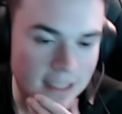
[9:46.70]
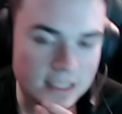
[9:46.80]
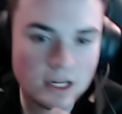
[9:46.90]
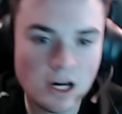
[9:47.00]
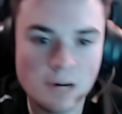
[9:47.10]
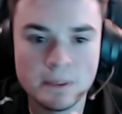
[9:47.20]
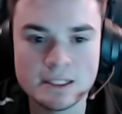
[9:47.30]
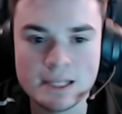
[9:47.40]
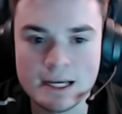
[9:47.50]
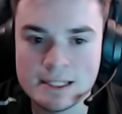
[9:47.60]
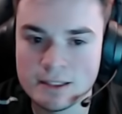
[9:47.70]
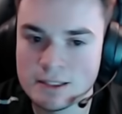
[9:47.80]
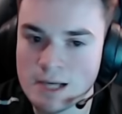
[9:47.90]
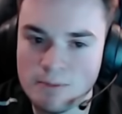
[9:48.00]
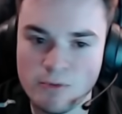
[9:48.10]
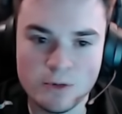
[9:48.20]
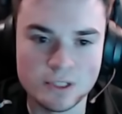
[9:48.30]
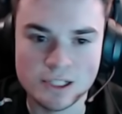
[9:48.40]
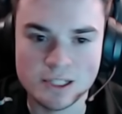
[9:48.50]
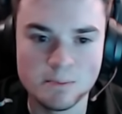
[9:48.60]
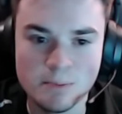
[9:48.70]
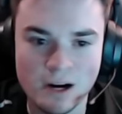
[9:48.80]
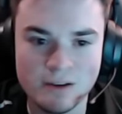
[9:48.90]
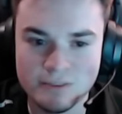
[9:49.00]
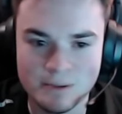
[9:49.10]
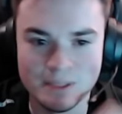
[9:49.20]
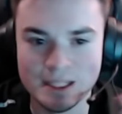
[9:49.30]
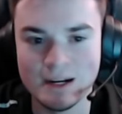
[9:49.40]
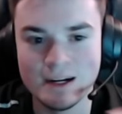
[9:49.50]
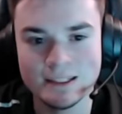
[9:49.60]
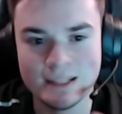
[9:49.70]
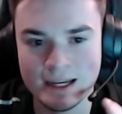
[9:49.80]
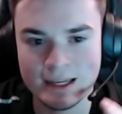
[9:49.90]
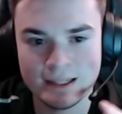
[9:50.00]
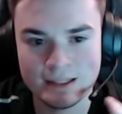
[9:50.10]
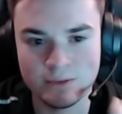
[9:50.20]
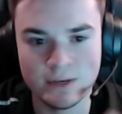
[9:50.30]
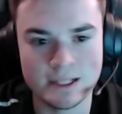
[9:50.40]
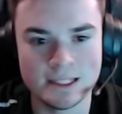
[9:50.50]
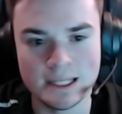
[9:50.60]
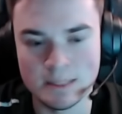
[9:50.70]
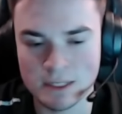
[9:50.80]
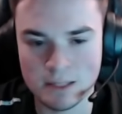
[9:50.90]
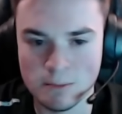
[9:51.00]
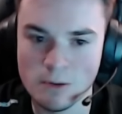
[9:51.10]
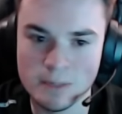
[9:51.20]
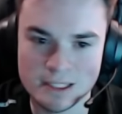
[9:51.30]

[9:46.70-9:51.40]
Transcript: it's tough because like I said, the top four is just above and beyond like the rest of the teams at the moment.